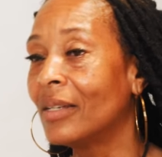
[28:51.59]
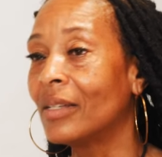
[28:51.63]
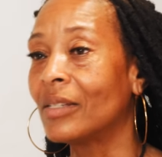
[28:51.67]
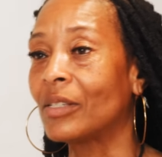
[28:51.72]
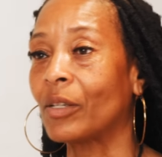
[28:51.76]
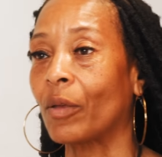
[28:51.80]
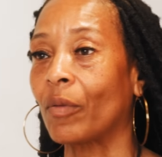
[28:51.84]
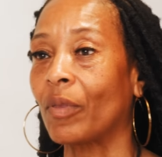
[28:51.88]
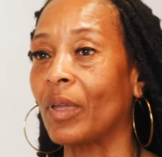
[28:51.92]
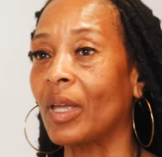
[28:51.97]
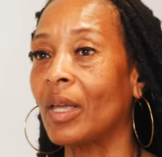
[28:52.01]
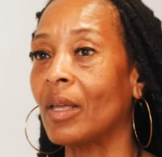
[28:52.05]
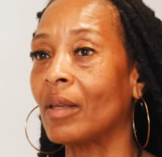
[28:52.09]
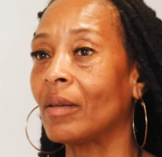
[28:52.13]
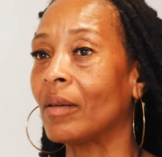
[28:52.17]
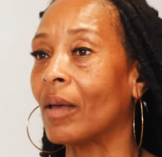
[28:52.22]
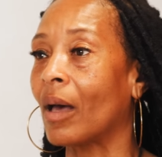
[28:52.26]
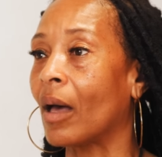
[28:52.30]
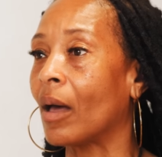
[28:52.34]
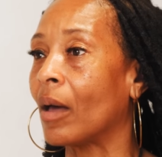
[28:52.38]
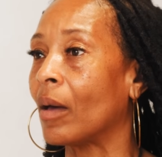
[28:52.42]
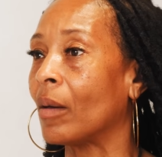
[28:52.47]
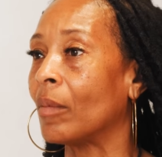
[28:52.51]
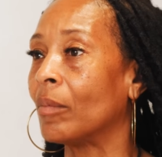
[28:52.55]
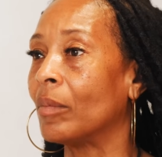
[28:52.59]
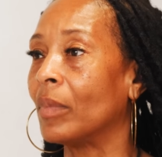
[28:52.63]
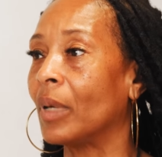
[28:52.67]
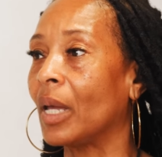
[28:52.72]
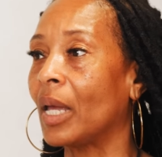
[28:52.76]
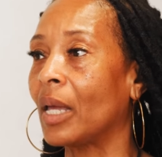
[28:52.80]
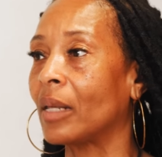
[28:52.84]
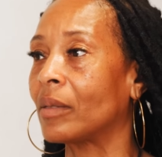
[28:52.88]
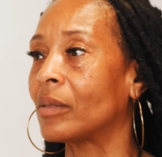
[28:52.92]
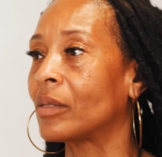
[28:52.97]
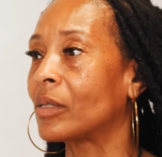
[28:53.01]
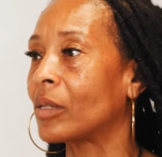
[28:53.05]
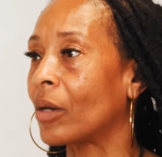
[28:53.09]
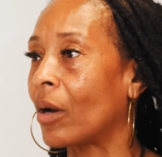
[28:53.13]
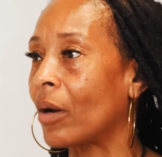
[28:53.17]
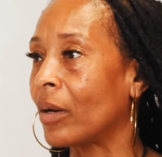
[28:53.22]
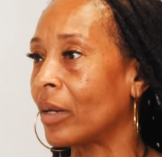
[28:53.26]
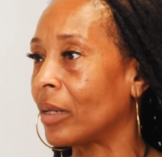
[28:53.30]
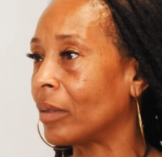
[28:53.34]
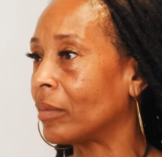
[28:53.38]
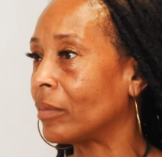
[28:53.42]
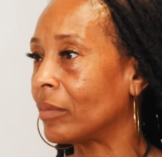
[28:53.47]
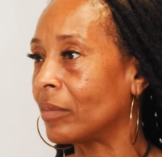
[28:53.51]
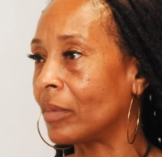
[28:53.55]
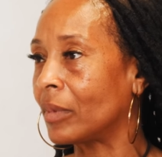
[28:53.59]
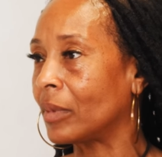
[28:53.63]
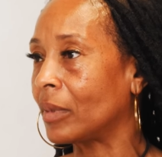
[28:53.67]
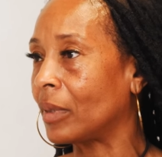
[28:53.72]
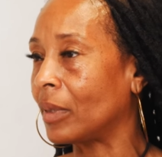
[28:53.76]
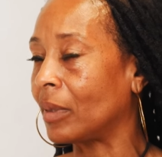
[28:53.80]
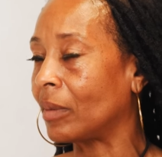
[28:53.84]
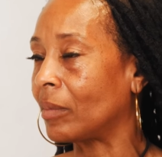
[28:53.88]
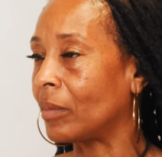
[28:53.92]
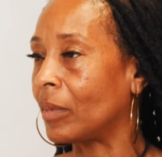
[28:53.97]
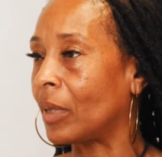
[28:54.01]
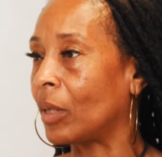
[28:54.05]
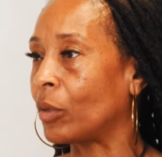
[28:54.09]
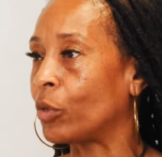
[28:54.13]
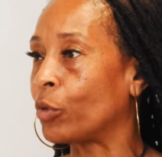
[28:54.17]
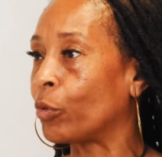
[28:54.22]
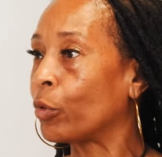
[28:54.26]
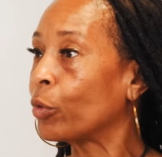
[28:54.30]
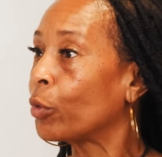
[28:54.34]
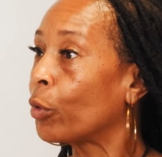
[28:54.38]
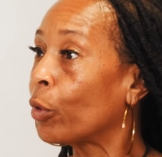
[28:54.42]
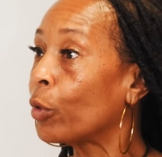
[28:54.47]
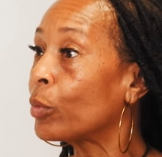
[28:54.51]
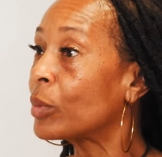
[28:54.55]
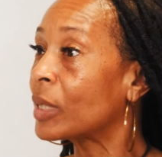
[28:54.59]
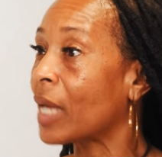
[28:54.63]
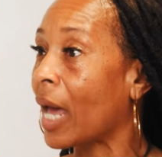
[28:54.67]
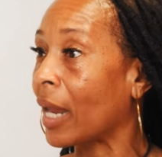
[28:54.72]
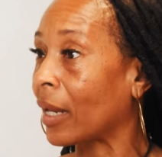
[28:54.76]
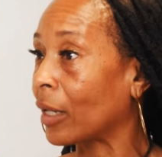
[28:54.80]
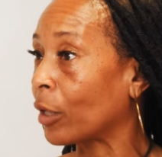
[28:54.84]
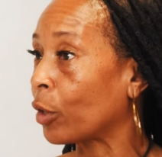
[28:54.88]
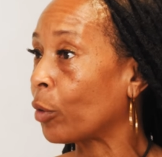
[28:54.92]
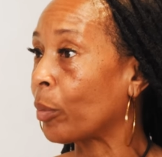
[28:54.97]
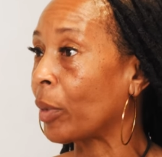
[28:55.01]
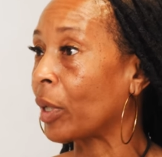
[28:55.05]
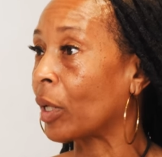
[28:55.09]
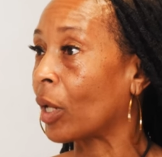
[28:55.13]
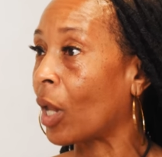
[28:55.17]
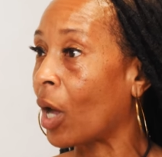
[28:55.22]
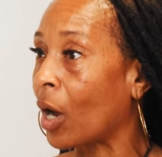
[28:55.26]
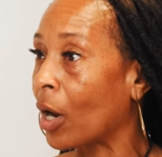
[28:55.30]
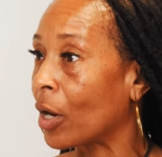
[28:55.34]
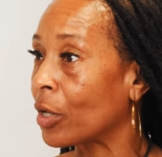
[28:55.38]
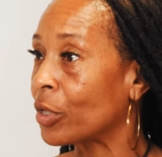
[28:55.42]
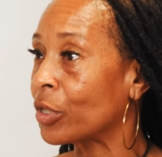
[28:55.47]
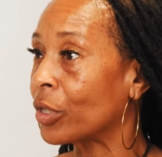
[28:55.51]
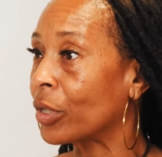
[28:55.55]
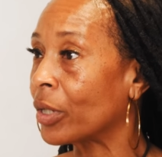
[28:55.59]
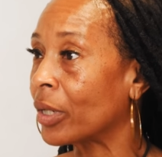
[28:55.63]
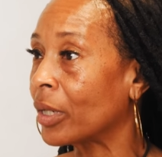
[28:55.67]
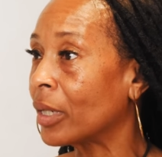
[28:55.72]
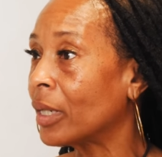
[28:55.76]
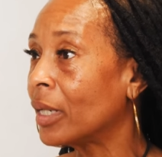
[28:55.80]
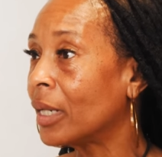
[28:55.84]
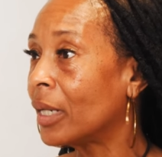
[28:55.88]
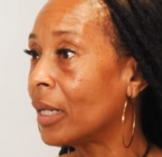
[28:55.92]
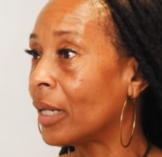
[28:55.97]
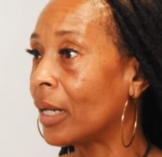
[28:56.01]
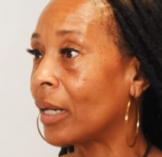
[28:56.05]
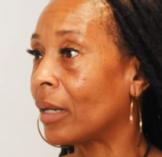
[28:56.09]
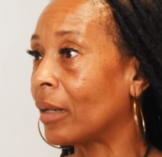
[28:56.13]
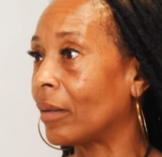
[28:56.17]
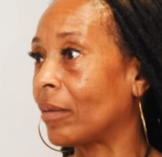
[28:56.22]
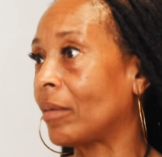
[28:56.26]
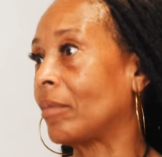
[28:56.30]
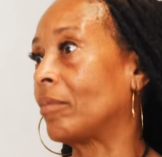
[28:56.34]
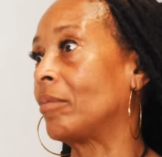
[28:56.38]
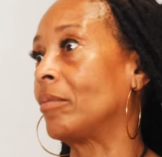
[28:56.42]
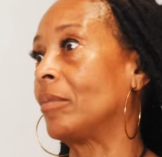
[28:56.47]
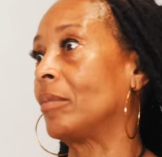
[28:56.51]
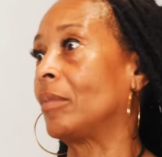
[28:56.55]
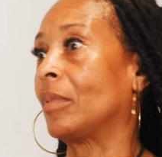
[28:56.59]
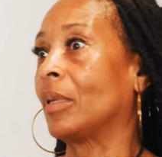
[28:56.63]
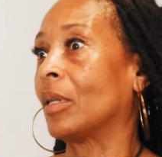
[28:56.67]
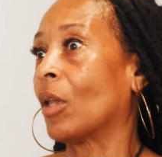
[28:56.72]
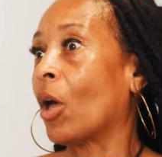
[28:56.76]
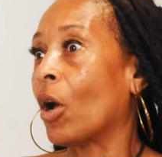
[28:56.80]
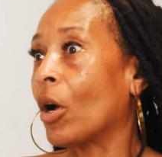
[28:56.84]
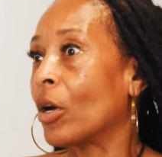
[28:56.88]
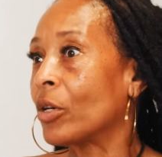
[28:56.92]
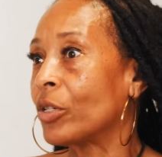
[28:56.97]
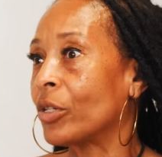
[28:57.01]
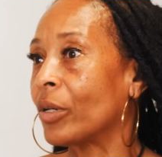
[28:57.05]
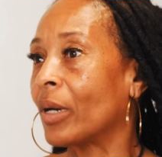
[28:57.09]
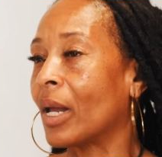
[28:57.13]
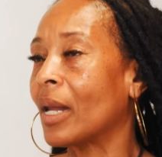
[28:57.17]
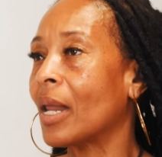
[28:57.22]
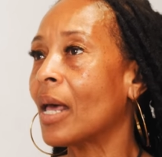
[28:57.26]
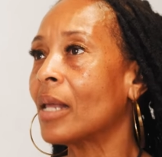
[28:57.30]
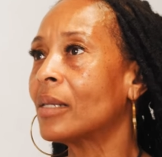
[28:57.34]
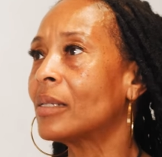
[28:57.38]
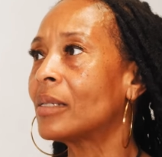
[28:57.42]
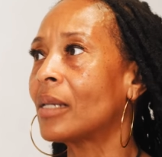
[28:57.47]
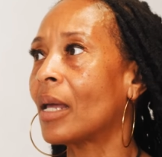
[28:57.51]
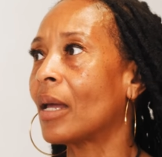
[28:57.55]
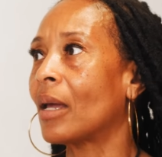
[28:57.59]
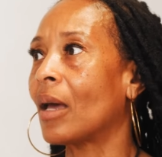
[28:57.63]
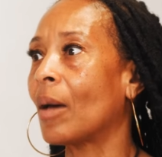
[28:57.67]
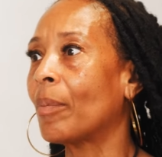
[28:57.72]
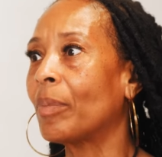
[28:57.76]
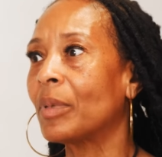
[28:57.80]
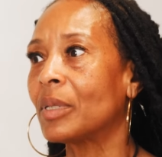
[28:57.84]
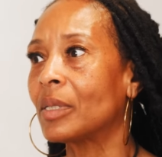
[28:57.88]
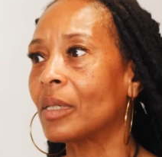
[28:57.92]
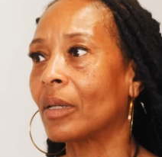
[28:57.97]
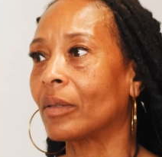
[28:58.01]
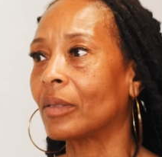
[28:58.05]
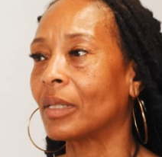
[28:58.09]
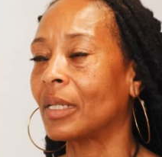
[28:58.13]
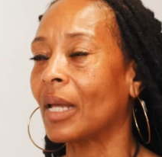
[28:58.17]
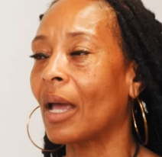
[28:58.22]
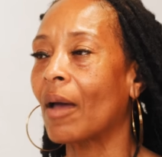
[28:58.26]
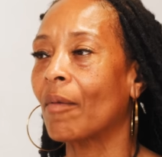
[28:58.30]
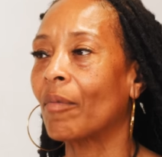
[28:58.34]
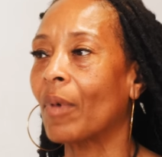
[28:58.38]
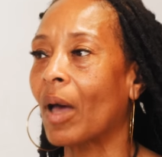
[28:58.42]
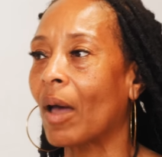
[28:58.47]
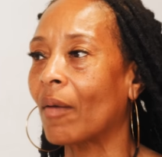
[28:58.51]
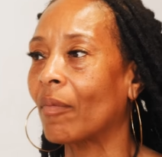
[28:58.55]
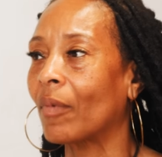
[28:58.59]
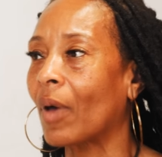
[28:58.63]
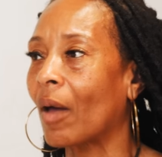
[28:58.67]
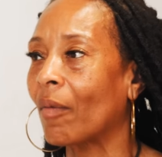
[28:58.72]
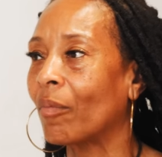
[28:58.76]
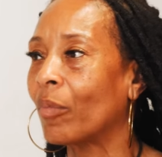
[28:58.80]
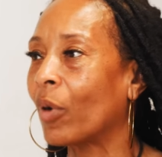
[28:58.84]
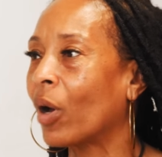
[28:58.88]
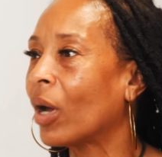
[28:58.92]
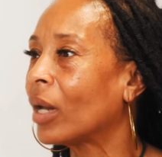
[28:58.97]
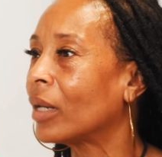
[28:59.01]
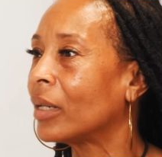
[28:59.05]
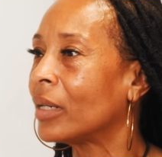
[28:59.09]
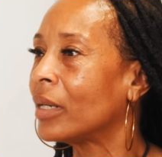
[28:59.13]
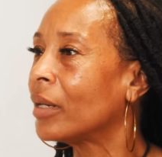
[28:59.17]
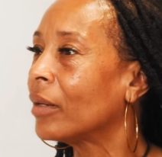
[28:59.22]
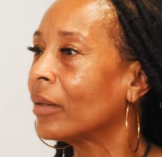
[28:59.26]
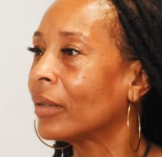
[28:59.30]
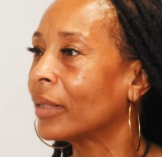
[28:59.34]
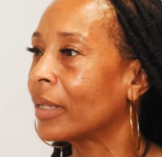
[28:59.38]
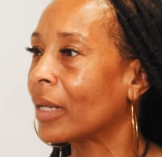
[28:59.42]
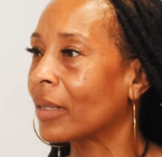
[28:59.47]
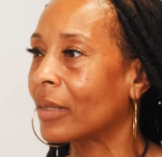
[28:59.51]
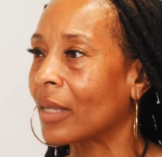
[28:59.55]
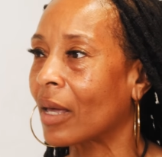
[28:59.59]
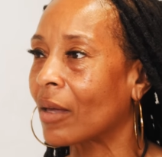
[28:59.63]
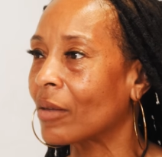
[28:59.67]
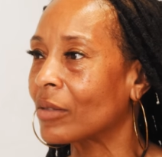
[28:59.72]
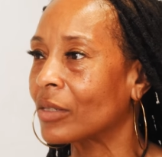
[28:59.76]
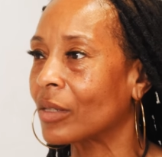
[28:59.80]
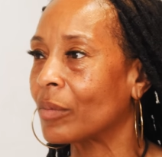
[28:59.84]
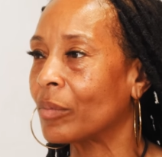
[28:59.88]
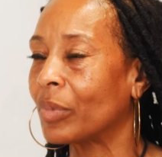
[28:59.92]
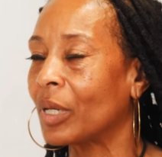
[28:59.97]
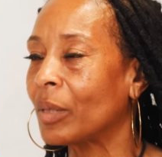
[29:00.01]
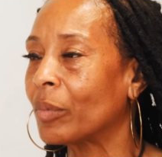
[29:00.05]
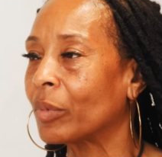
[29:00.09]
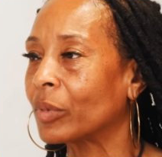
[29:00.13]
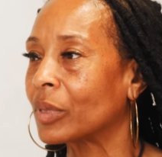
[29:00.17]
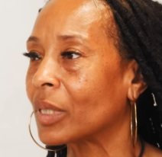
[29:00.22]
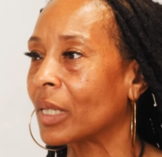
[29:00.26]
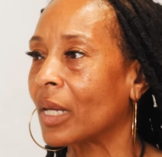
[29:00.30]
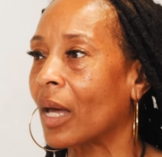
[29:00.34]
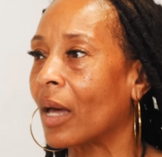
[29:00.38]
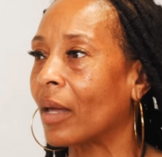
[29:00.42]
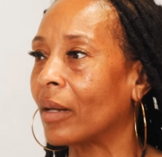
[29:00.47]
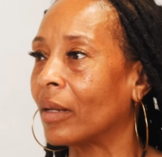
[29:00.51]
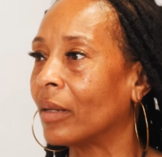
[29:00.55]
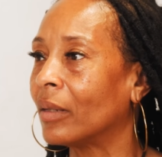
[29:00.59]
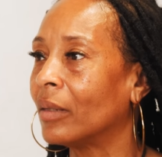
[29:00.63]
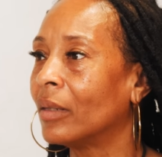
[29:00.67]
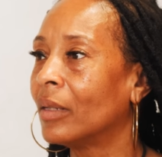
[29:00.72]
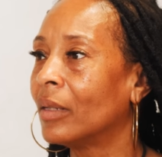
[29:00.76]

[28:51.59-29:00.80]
So mm. then it started, the groups got a little bit larger, And I'd say up until today, I've brought nearly 1,000 people to Ghana.